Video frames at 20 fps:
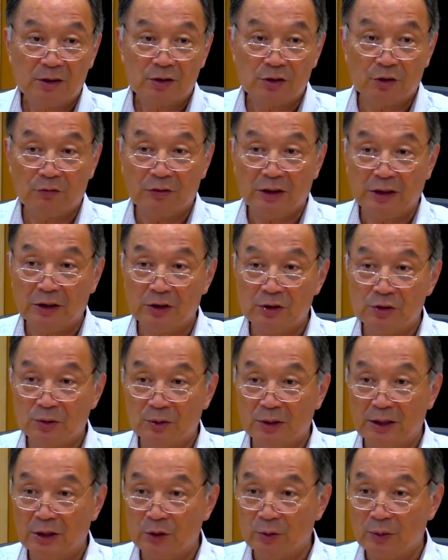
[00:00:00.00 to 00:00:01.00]
So
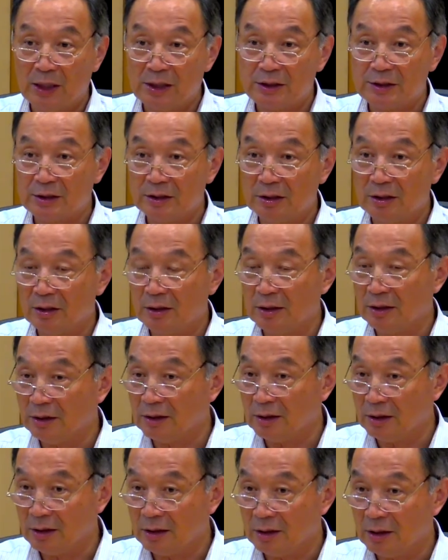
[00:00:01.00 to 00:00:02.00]
Venezuela, Russia,
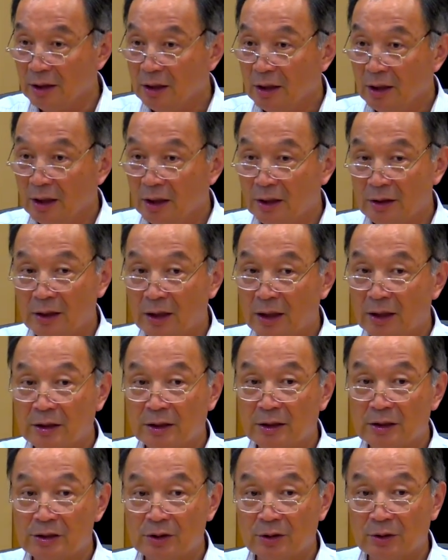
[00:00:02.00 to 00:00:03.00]

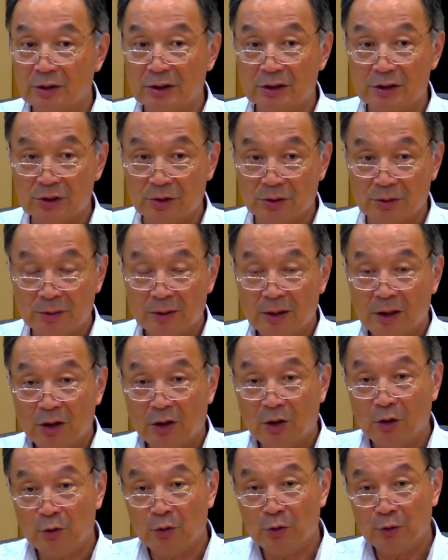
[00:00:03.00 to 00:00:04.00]
and so,
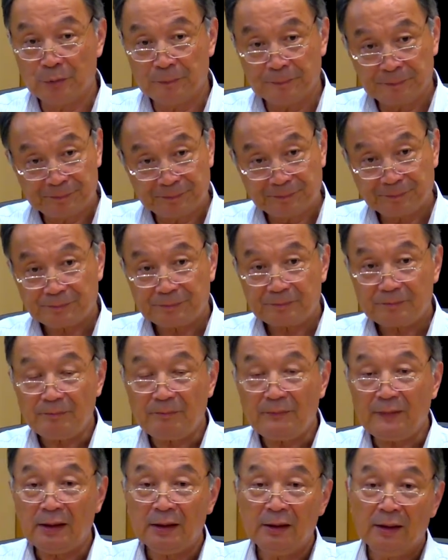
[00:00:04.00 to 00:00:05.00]
all
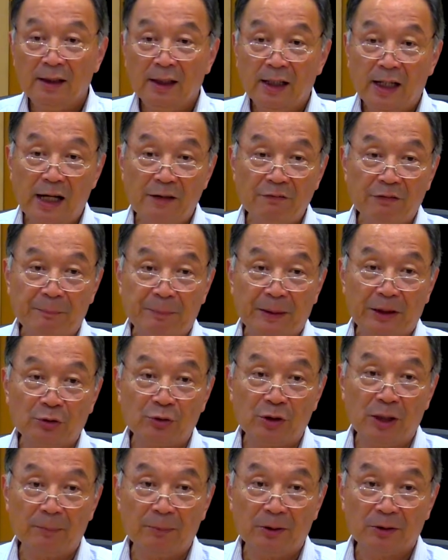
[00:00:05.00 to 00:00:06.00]
have a
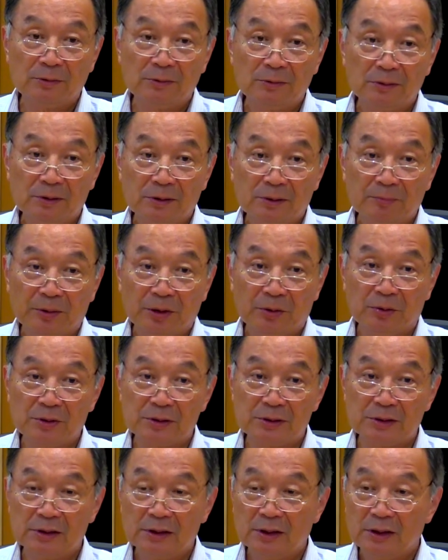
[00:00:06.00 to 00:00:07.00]
big trouble
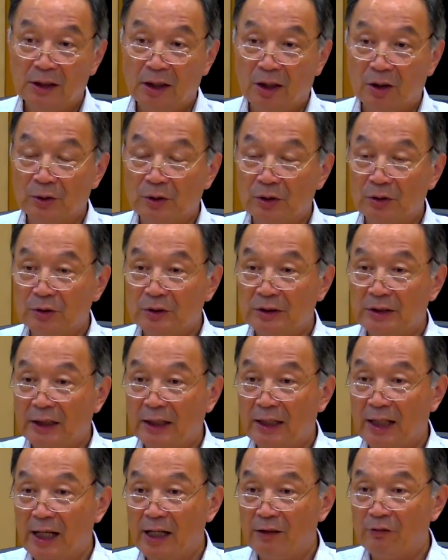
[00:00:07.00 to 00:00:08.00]
because originally
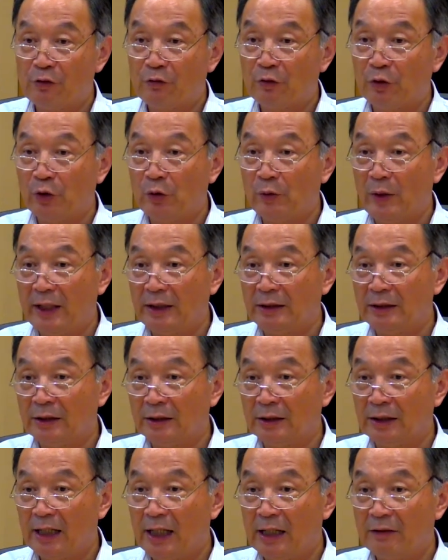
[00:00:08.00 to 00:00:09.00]
they can have a free
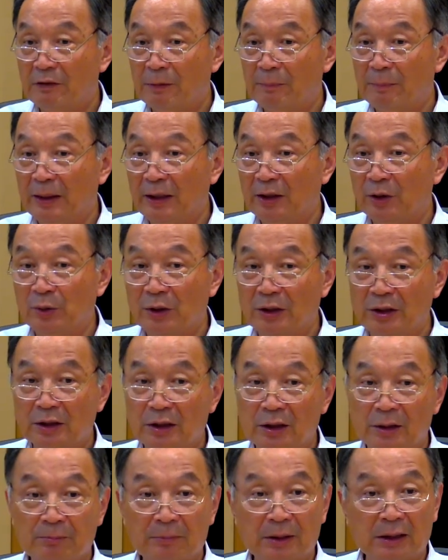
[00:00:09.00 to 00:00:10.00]
riding, they have a big
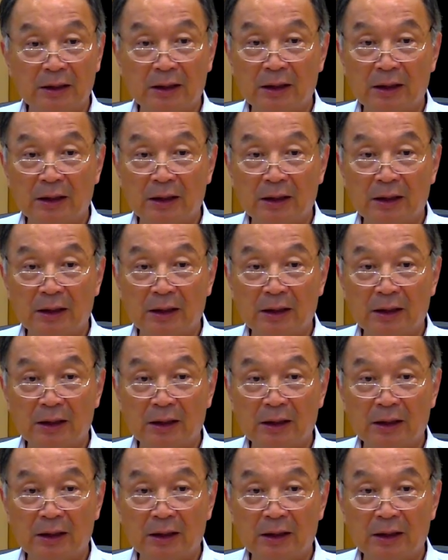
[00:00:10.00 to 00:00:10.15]
return, but